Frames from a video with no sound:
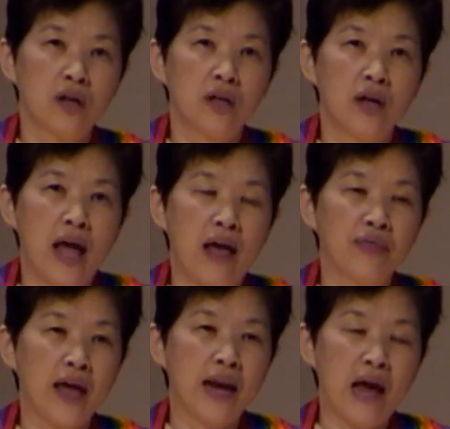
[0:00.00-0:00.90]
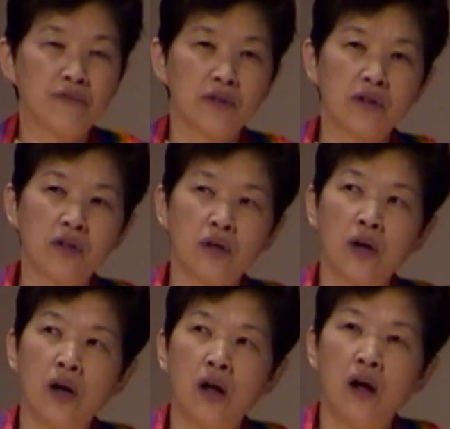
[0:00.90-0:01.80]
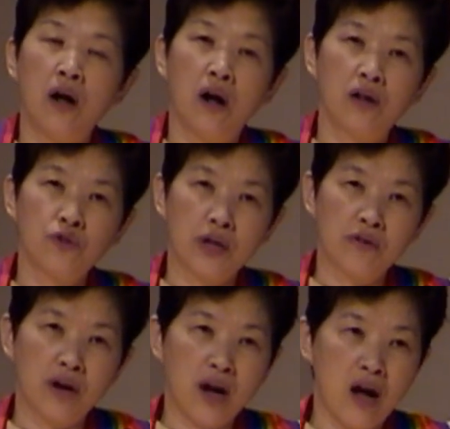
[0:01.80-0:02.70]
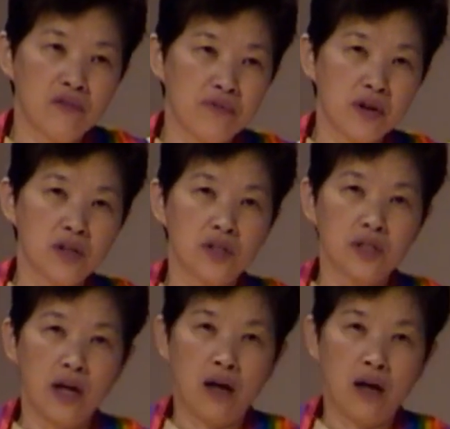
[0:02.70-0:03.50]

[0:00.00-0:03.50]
And then after a uh, general conference,